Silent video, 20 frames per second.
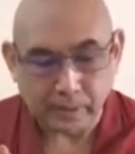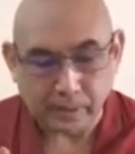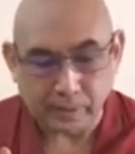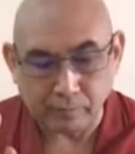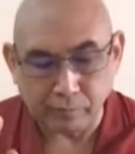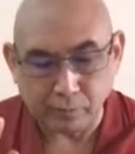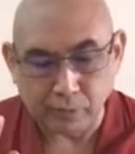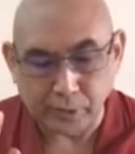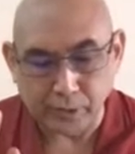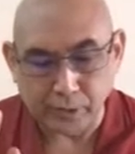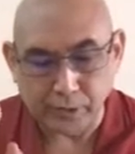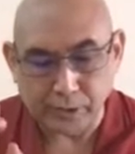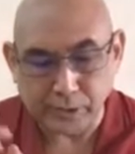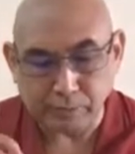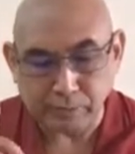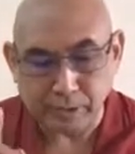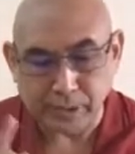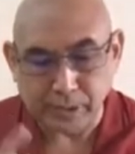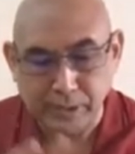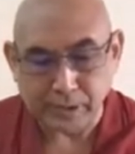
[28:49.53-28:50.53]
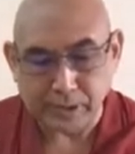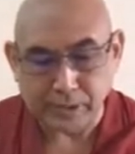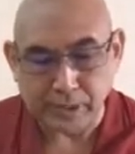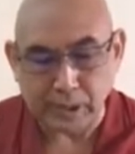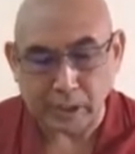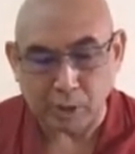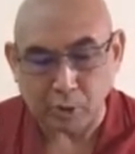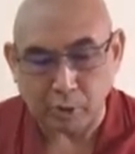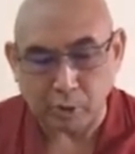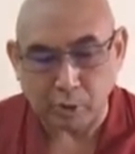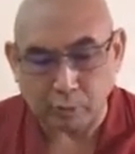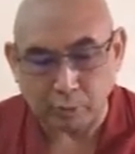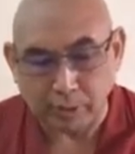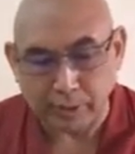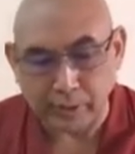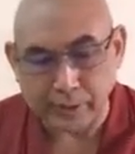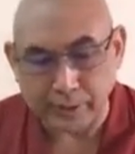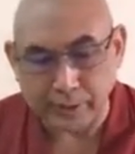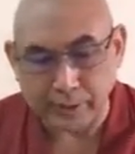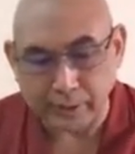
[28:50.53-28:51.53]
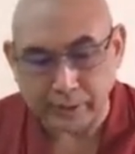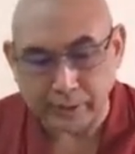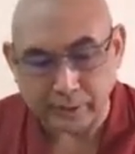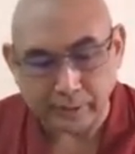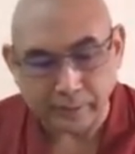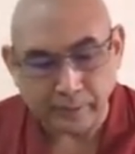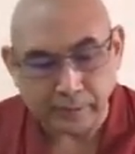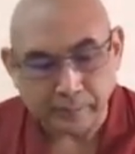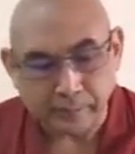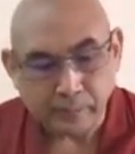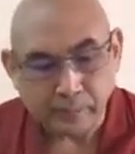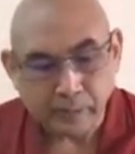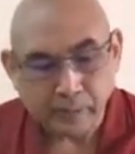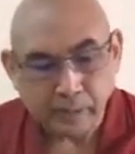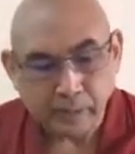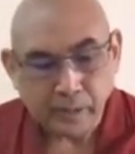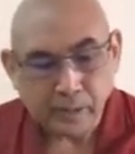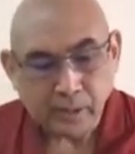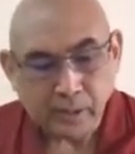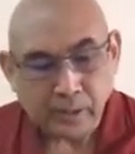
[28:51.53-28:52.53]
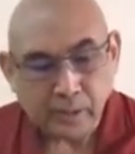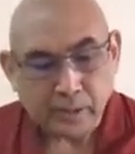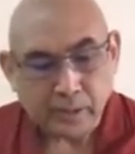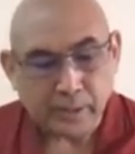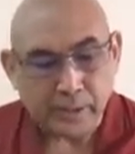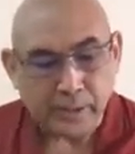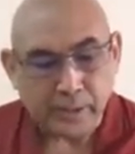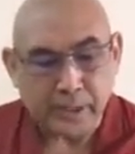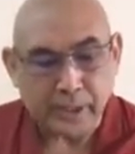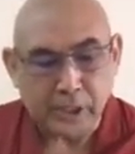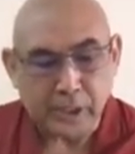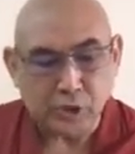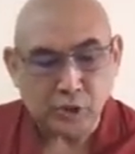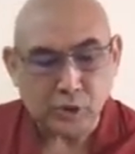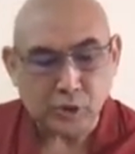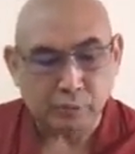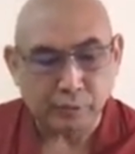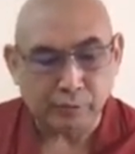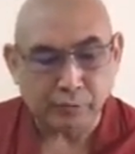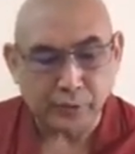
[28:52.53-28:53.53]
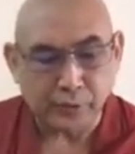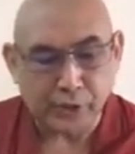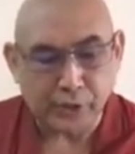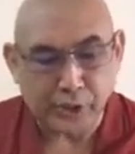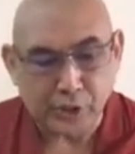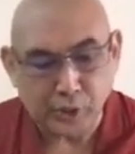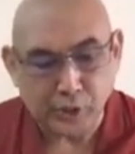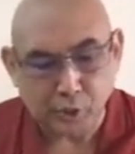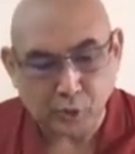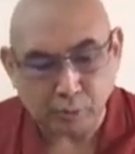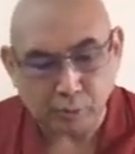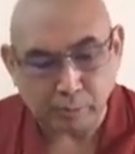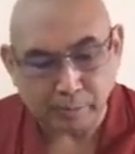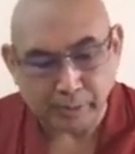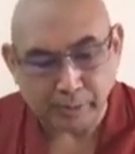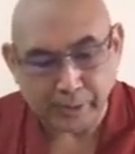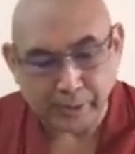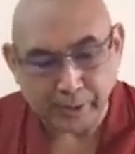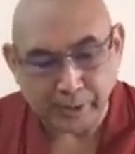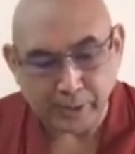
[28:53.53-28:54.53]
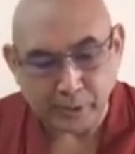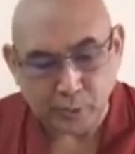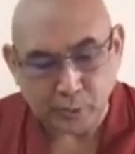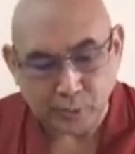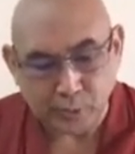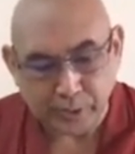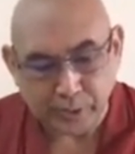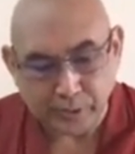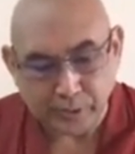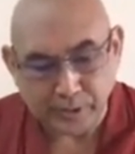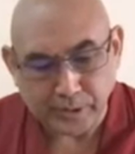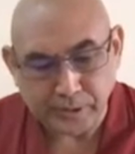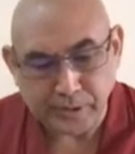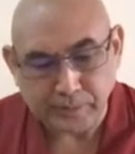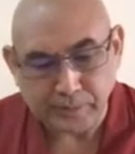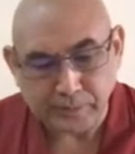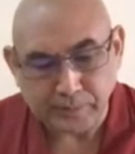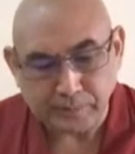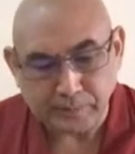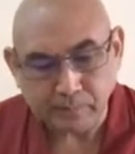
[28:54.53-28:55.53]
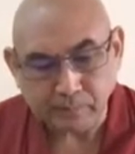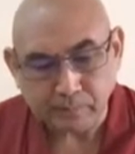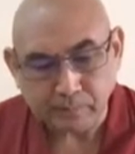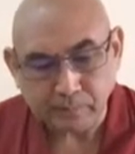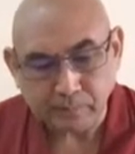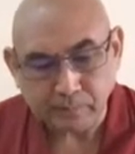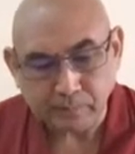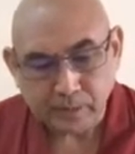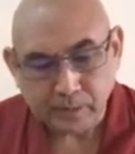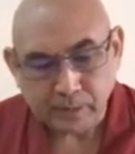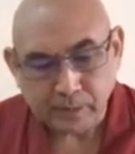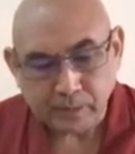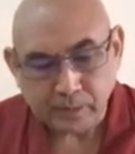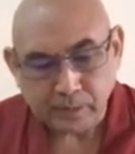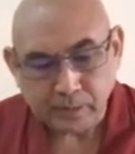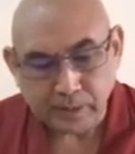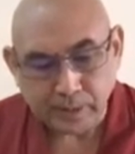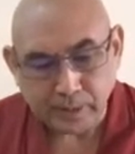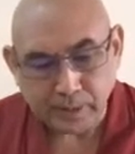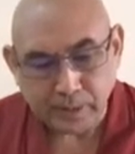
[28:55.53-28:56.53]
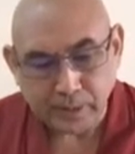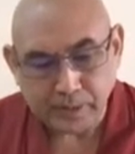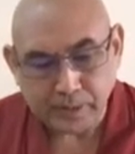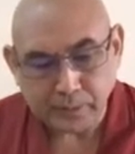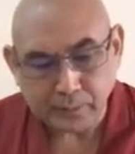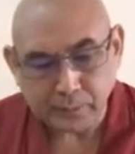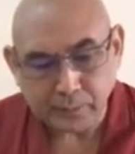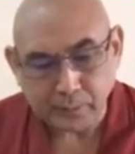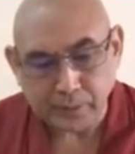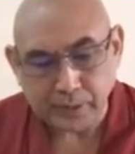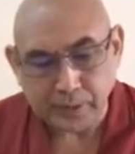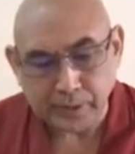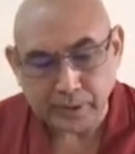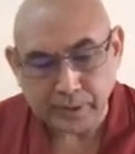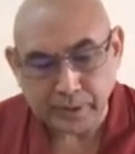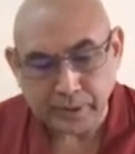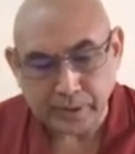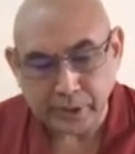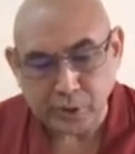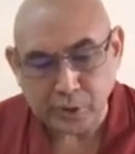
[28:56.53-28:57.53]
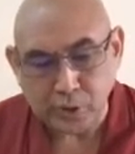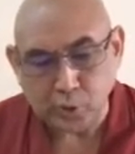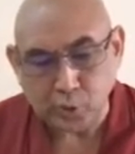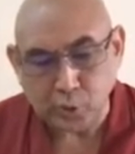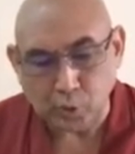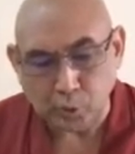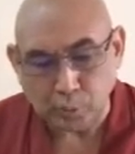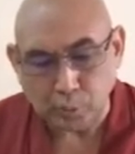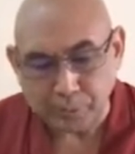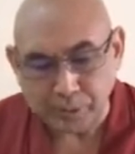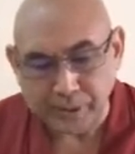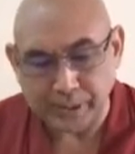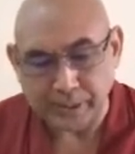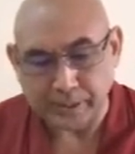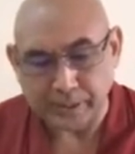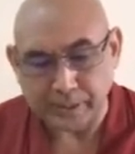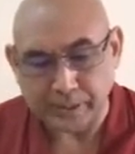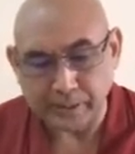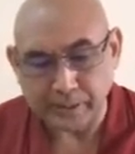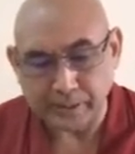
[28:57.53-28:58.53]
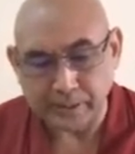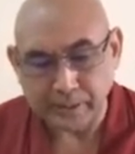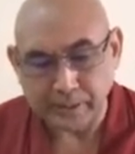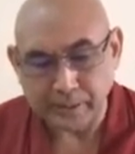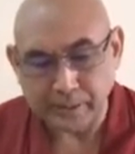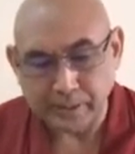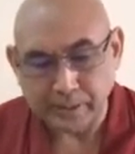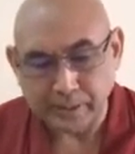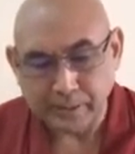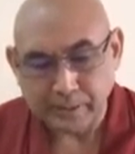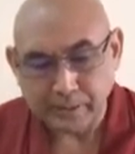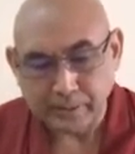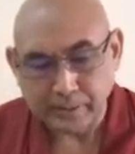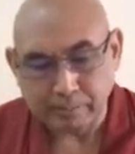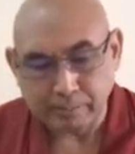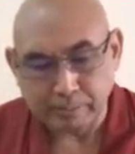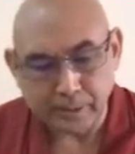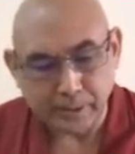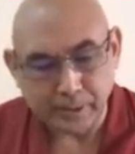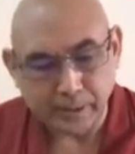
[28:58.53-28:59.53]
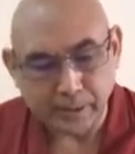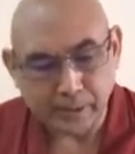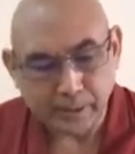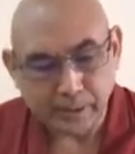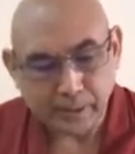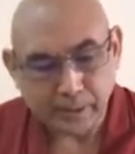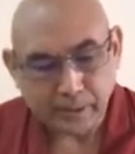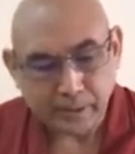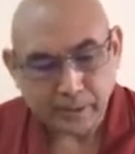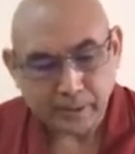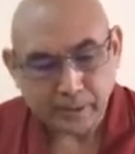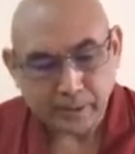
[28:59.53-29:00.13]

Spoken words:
Therefore, however, here, the case of revocation of by ignorance, that is with the regard to object, be